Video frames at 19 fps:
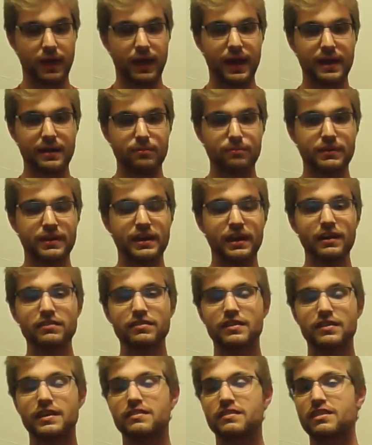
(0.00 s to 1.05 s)
And because of
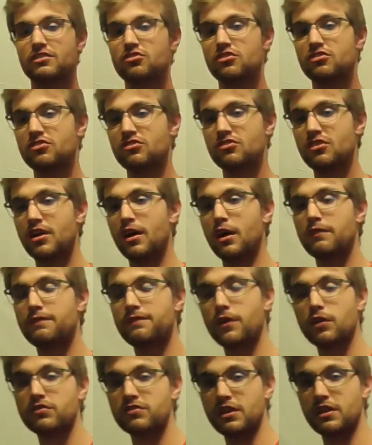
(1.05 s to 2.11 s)
this, it's just a
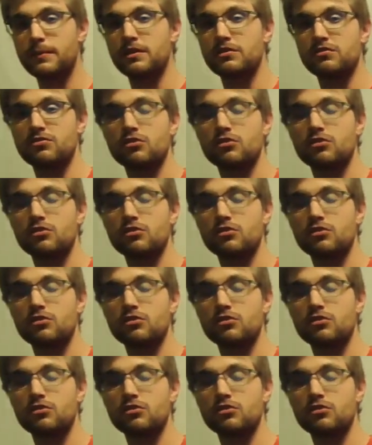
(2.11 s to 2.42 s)
false image.